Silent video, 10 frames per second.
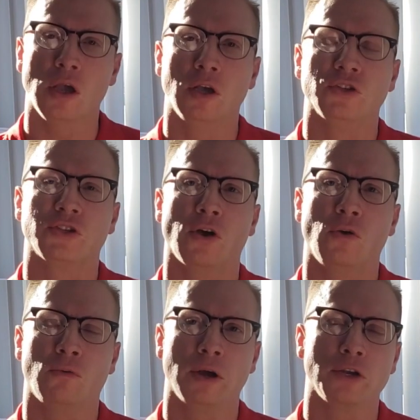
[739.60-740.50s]
So
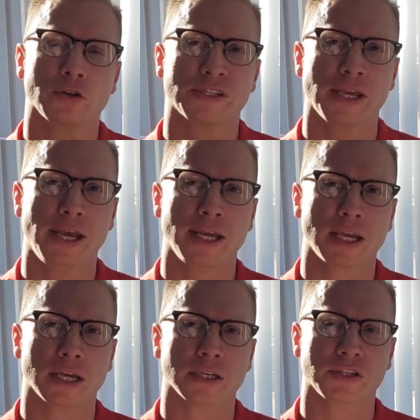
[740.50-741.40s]
what you're saying
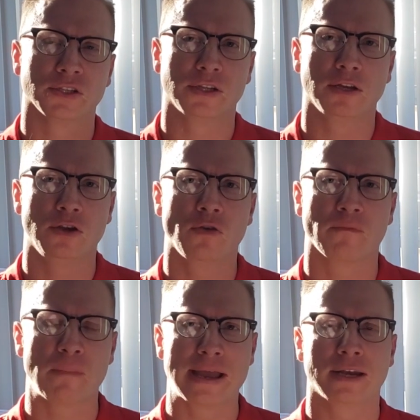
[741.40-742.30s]
is that you have
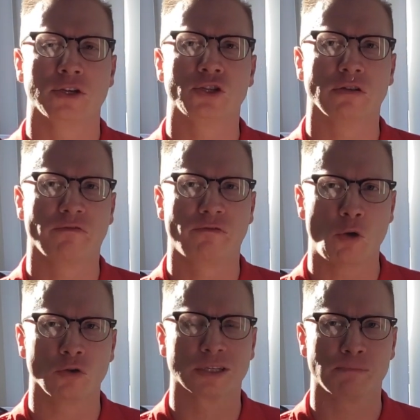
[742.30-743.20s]
managed to
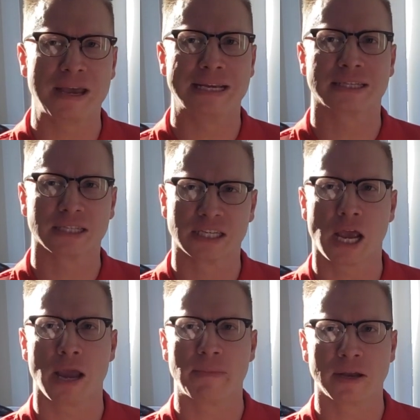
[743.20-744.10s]
fold space and
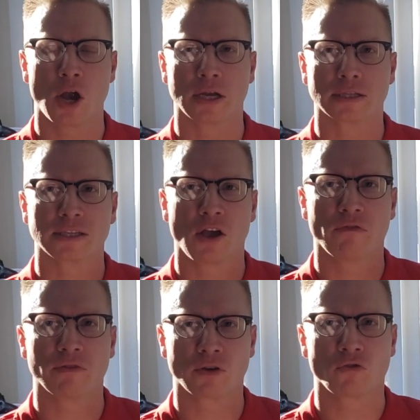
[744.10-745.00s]
time in on itself
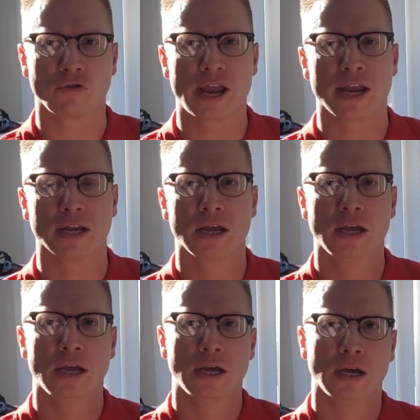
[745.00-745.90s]
and create
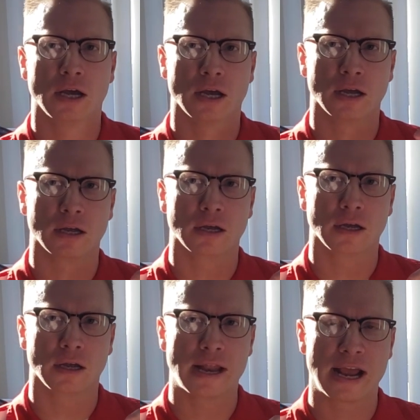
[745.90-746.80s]

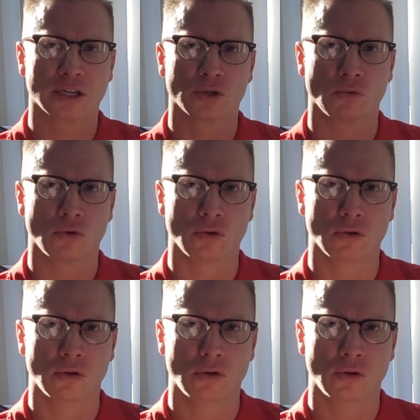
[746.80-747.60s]
an actual